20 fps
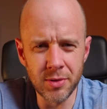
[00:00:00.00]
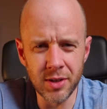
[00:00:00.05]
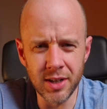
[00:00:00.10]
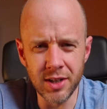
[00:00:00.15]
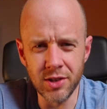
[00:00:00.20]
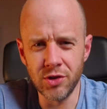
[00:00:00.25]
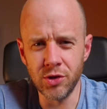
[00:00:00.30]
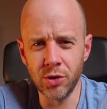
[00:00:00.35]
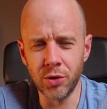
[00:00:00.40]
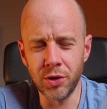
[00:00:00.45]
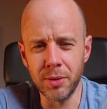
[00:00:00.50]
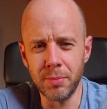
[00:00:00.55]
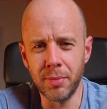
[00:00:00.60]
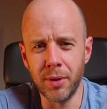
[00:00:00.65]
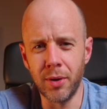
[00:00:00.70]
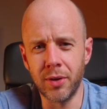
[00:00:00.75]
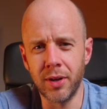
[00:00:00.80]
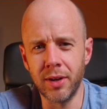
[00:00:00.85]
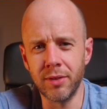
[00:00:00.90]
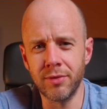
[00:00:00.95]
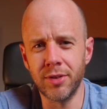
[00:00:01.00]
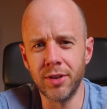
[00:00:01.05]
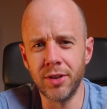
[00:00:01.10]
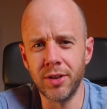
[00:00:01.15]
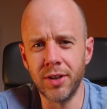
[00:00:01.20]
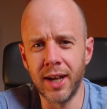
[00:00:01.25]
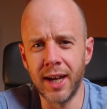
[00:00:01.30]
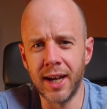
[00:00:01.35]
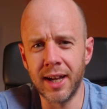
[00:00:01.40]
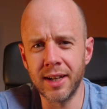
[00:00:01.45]
to enjoy poking fun
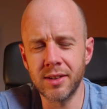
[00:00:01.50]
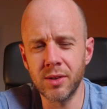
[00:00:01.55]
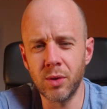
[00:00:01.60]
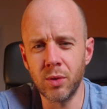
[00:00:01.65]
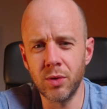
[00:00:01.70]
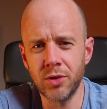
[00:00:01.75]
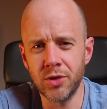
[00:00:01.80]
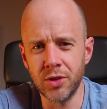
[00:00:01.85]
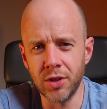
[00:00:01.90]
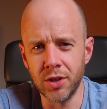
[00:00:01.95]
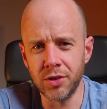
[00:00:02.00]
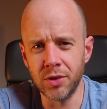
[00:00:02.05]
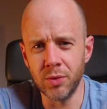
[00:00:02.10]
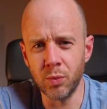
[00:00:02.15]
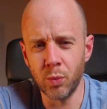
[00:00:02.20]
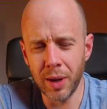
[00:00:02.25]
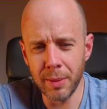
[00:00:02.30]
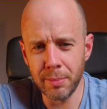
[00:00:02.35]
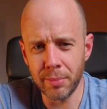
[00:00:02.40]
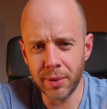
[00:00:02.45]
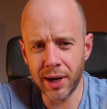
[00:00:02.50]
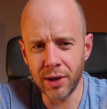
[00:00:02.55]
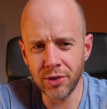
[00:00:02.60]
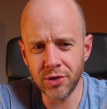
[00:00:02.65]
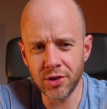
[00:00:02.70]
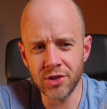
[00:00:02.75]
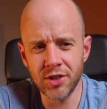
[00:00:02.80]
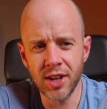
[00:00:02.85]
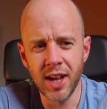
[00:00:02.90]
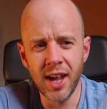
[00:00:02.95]
at certain web
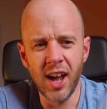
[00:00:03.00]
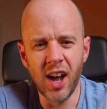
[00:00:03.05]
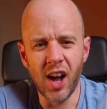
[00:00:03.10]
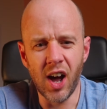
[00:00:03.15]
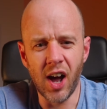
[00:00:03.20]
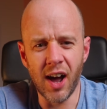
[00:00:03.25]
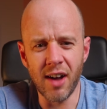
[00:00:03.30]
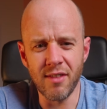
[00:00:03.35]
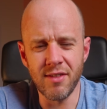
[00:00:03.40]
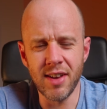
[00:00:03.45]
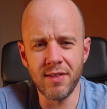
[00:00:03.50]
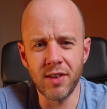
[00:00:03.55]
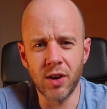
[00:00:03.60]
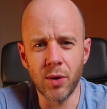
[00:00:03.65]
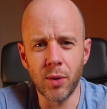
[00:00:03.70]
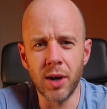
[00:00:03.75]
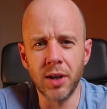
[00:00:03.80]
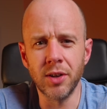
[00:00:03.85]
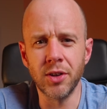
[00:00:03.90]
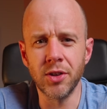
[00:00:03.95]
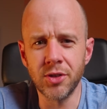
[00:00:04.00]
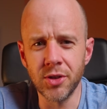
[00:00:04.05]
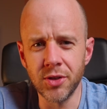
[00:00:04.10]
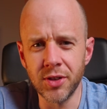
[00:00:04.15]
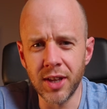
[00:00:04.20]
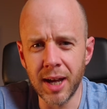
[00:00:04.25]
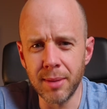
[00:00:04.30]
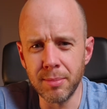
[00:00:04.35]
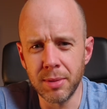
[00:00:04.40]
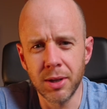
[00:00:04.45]
browsers. I've never quite understood
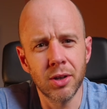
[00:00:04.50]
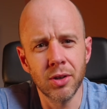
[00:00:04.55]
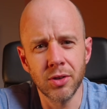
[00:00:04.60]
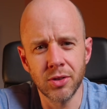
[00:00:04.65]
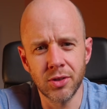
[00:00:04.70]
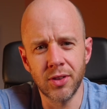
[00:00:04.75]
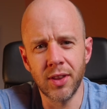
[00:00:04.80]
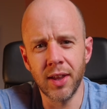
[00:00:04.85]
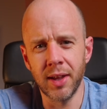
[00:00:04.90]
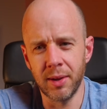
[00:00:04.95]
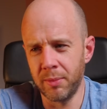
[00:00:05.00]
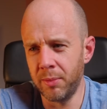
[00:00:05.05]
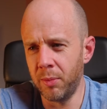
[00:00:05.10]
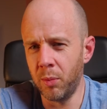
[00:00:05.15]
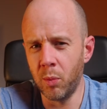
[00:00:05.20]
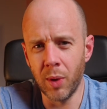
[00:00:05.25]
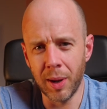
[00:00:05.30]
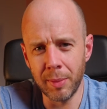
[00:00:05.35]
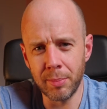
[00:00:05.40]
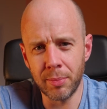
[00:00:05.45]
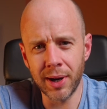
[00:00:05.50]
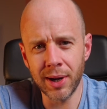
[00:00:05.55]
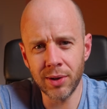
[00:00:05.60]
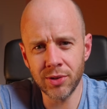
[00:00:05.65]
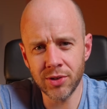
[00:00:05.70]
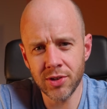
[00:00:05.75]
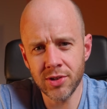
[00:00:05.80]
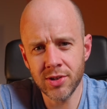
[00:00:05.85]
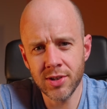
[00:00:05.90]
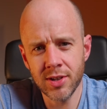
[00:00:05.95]
that because they're web
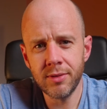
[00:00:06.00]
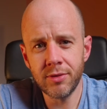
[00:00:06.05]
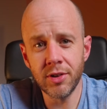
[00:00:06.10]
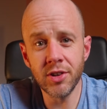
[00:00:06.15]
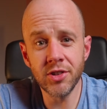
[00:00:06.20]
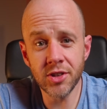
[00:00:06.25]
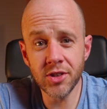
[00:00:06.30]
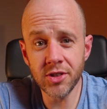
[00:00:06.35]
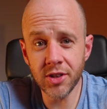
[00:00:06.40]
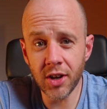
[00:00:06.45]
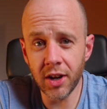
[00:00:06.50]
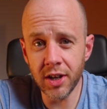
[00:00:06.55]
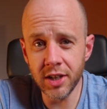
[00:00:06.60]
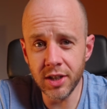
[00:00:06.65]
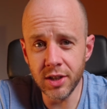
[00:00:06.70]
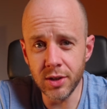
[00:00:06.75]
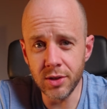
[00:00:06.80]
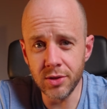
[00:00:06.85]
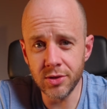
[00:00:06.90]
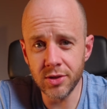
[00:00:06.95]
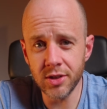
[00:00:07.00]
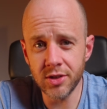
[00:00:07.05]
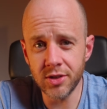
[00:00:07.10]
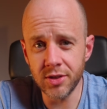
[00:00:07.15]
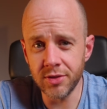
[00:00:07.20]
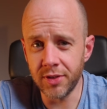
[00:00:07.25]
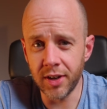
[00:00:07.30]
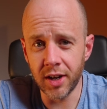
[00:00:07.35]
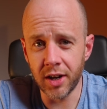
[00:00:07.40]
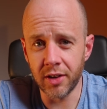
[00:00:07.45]
browsers. For instance, I use
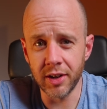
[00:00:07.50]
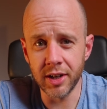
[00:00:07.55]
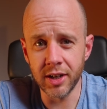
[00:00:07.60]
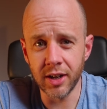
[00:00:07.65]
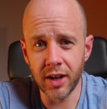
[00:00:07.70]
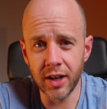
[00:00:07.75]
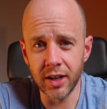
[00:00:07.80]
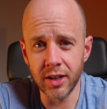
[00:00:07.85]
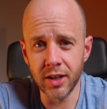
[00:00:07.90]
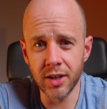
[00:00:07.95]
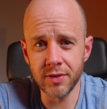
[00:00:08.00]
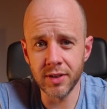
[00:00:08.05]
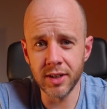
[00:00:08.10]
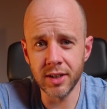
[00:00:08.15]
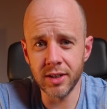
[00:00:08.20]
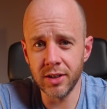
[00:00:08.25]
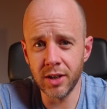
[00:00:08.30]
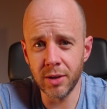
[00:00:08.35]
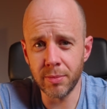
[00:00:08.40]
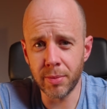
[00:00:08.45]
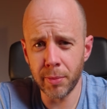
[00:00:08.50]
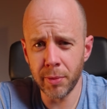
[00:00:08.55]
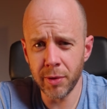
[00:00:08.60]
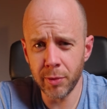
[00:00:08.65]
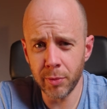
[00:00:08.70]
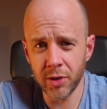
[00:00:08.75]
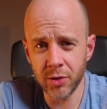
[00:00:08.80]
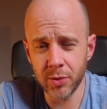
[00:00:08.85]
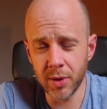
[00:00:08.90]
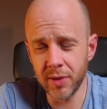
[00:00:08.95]
Safari. I love it, no problem with it
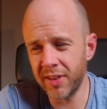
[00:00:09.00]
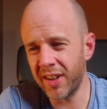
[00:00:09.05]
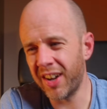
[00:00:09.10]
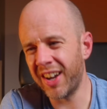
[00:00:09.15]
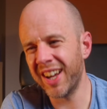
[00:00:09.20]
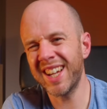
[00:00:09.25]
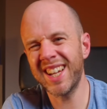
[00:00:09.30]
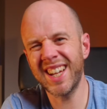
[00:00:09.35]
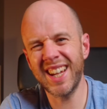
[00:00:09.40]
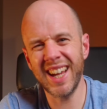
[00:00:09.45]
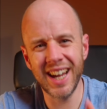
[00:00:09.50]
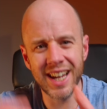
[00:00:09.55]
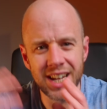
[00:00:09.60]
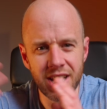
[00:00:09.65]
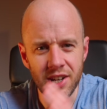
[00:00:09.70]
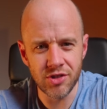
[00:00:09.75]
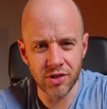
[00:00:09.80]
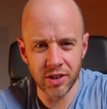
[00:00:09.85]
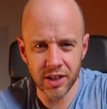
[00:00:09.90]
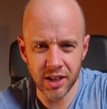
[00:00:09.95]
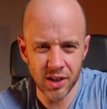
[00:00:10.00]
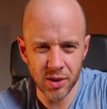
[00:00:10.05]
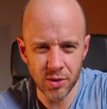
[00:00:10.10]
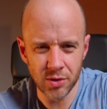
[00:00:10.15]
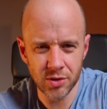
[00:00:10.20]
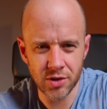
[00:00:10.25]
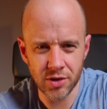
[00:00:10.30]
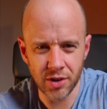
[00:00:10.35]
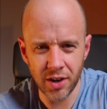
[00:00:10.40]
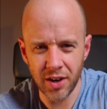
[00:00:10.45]
whatsoever. I occasionally use
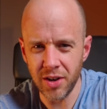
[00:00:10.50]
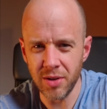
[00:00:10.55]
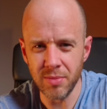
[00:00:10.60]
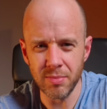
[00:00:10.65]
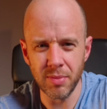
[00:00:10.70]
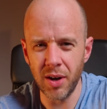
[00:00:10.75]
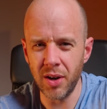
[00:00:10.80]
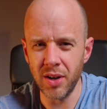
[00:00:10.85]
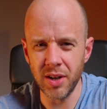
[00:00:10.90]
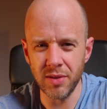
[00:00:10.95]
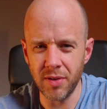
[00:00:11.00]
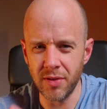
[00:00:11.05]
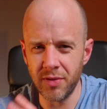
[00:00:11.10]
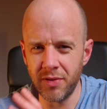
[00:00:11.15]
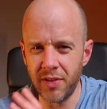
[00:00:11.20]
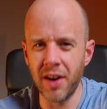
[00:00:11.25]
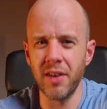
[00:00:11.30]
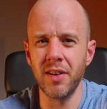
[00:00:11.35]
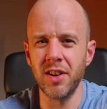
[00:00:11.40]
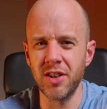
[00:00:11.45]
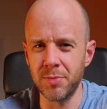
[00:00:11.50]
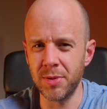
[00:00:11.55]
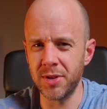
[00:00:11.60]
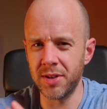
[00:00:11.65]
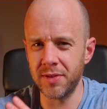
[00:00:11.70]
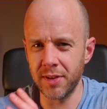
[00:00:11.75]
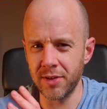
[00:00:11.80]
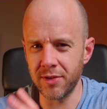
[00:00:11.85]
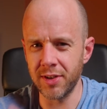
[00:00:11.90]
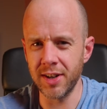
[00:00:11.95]
Chrome, but only for very
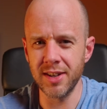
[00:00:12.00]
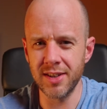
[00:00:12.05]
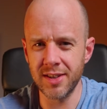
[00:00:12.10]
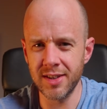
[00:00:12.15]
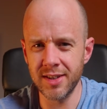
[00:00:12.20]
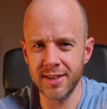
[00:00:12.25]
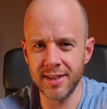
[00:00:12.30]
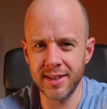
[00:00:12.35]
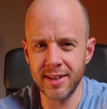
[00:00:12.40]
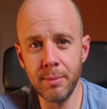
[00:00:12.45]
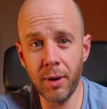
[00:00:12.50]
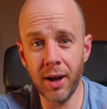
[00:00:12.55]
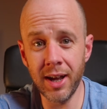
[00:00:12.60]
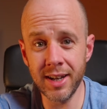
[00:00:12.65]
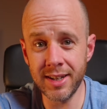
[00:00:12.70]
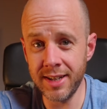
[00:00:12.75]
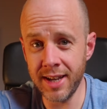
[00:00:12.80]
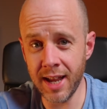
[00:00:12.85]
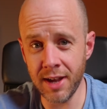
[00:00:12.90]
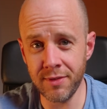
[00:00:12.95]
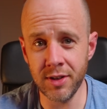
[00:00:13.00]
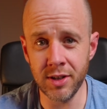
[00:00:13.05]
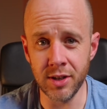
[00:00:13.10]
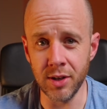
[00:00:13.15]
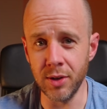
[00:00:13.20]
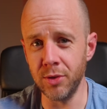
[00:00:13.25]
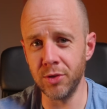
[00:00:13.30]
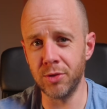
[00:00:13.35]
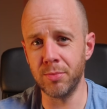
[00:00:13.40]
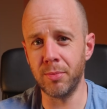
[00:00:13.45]
specific reasons. But I'd never
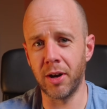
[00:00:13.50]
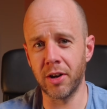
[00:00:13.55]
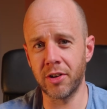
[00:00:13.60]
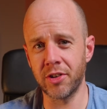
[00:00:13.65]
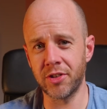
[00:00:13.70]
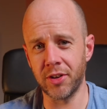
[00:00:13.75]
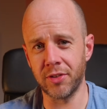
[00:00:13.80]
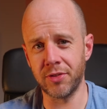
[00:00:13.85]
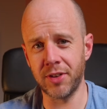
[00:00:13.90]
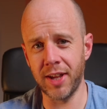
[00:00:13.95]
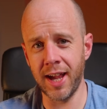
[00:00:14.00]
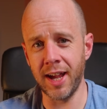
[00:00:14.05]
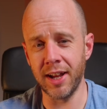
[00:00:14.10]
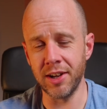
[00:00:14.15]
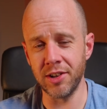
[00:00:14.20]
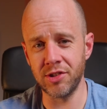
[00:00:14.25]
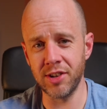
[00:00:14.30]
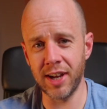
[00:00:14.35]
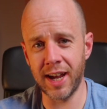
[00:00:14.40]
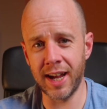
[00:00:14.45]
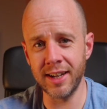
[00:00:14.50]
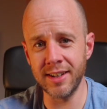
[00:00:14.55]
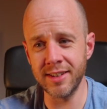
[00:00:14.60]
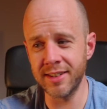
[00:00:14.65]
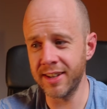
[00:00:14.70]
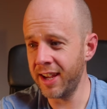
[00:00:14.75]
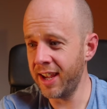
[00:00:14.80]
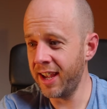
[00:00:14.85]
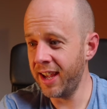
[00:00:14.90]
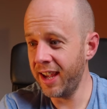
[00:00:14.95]
used Microsoft Edge, and
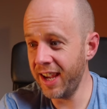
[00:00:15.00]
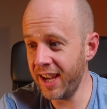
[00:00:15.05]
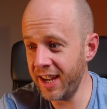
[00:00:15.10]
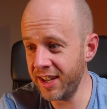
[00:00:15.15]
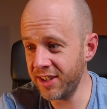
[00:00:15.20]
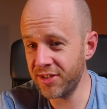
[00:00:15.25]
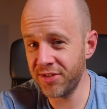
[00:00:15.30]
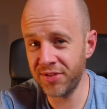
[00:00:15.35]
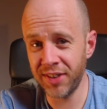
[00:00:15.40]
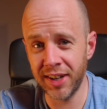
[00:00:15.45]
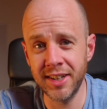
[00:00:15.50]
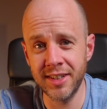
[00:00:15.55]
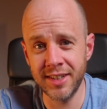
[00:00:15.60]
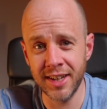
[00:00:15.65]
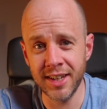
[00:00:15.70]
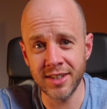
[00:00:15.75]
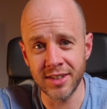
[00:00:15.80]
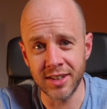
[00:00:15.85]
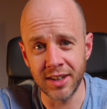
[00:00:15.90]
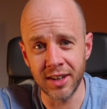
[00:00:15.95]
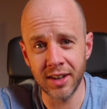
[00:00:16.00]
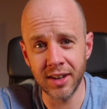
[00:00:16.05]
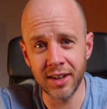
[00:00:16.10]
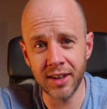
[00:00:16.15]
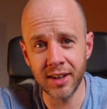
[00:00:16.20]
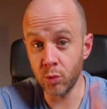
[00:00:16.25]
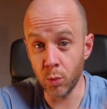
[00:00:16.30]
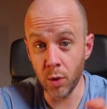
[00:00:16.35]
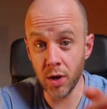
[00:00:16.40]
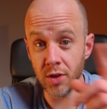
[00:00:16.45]
it's fantastic.
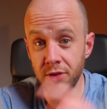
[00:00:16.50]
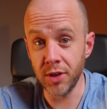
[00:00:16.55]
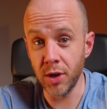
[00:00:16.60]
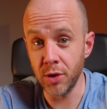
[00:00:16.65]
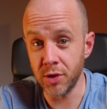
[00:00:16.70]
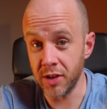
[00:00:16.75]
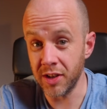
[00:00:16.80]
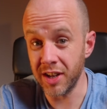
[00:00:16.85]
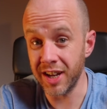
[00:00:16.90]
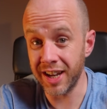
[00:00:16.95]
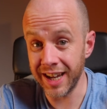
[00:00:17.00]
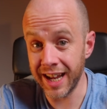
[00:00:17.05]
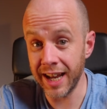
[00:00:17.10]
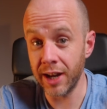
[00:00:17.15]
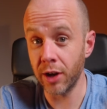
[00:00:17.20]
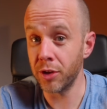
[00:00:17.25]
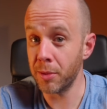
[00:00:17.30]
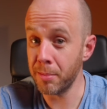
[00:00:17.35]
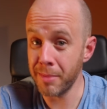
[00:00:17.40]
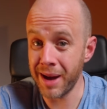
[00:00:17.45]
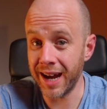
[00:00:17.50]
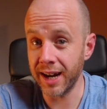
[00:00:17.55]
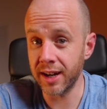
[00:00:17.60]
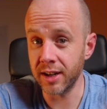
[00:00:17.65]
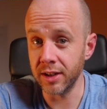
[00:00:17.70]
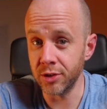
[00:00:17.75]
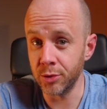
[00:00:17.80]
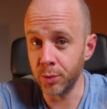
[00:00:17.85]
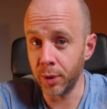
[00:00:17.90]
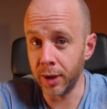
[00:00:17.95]
It's worth noting that you can get it on the Mac
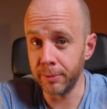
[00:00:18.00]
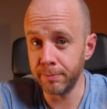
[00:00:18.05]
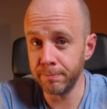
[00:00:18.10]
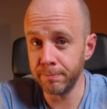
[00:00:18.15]
as well.